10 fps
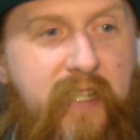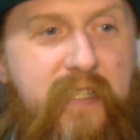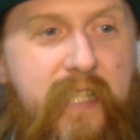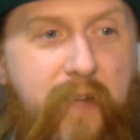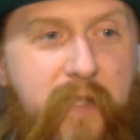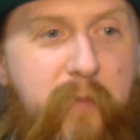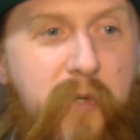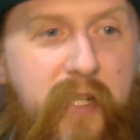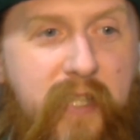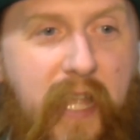Stefanie
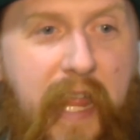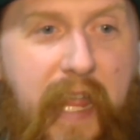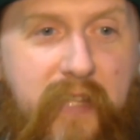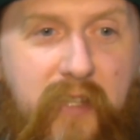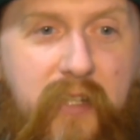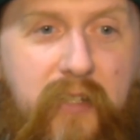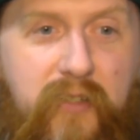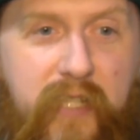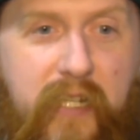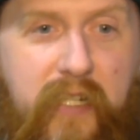brings a hands-on
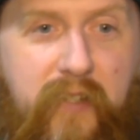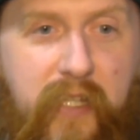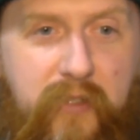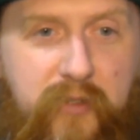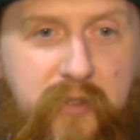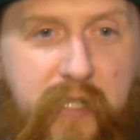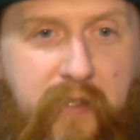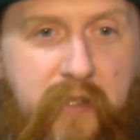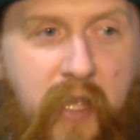understanding of the industry.